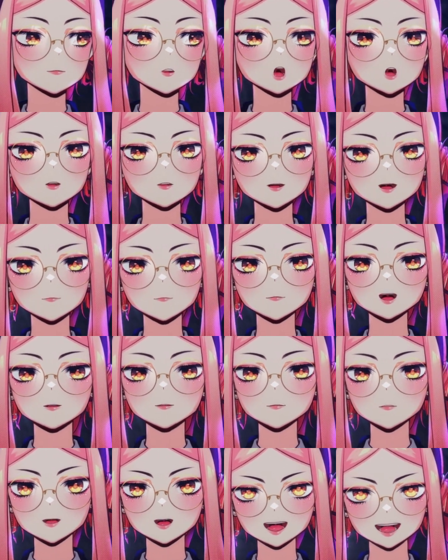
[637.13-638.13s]
some
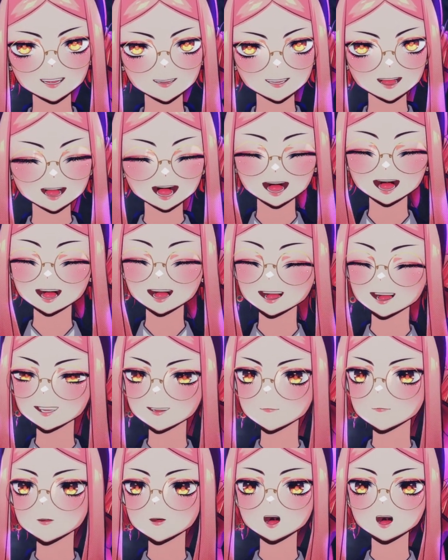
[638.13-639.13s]
upgrades for
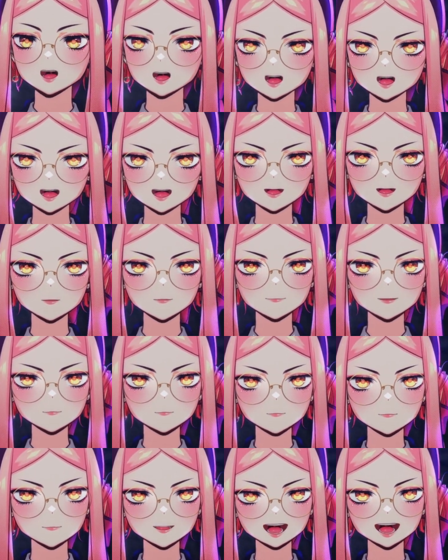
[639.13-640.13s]
sure. So some
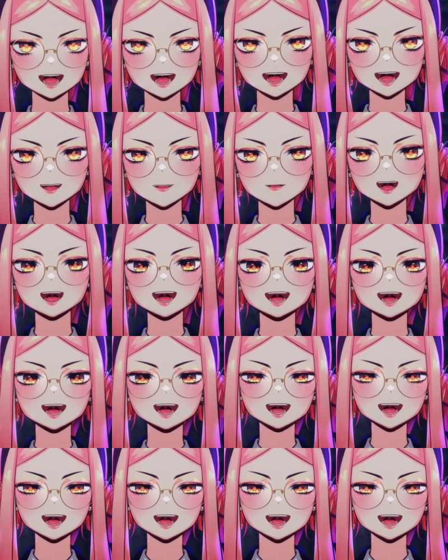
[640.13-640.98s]
3D